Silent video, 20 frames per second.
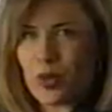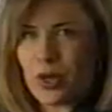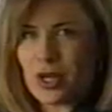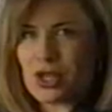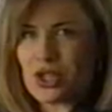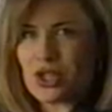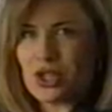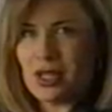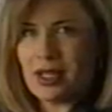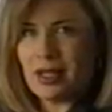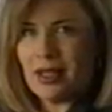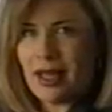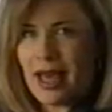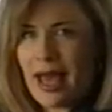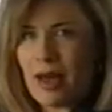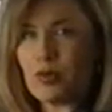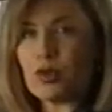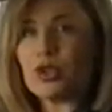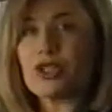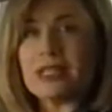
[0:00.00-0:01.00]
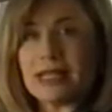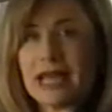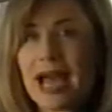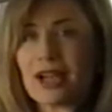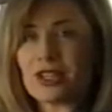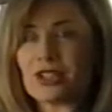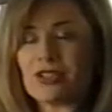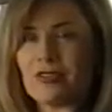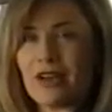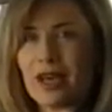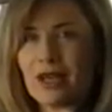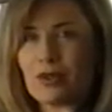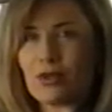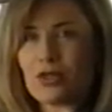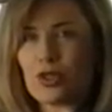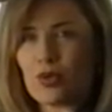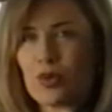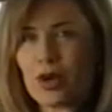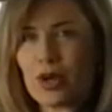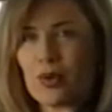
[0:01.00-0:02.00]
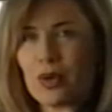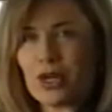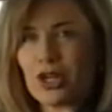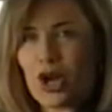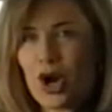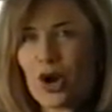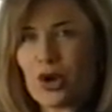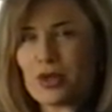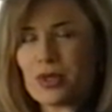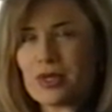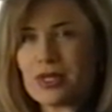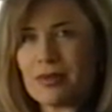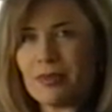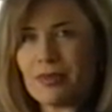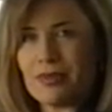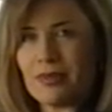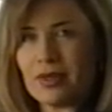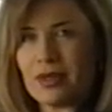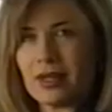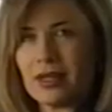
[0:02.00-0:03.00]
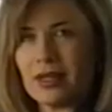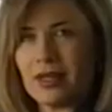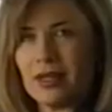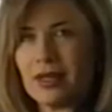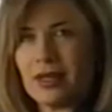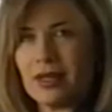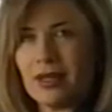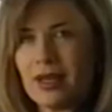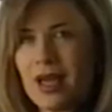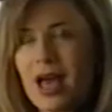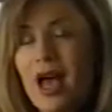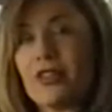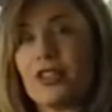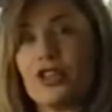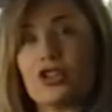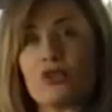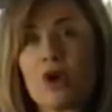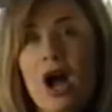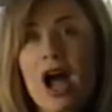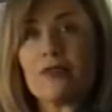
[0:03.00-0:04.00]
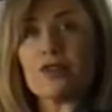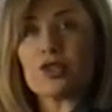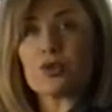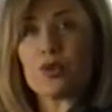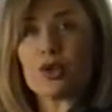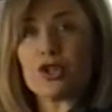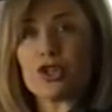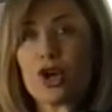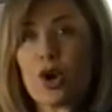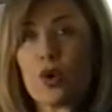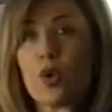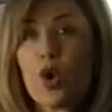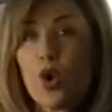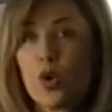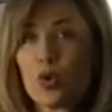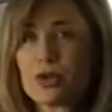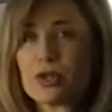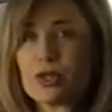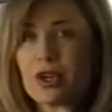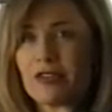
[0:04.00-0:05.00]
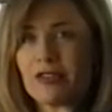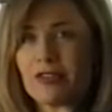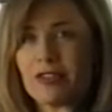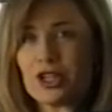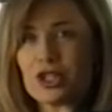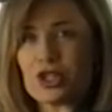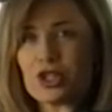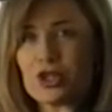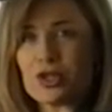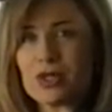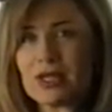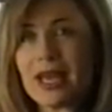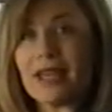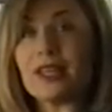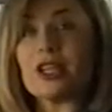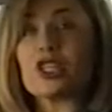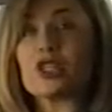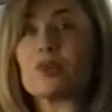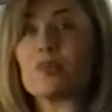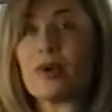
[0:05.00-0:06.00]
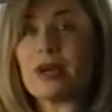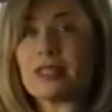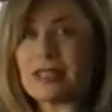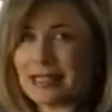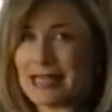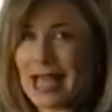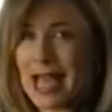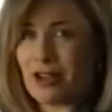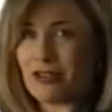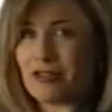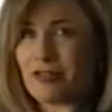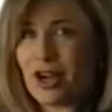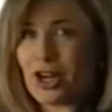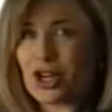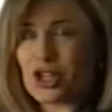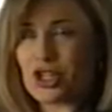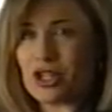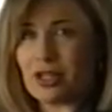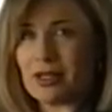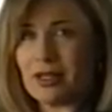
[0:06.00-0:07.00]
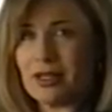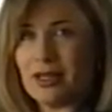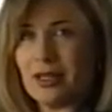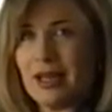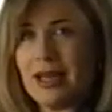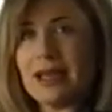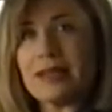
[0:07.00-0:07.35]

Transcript: switch and will deactivate the rear windows. The driver's window also features an express down function.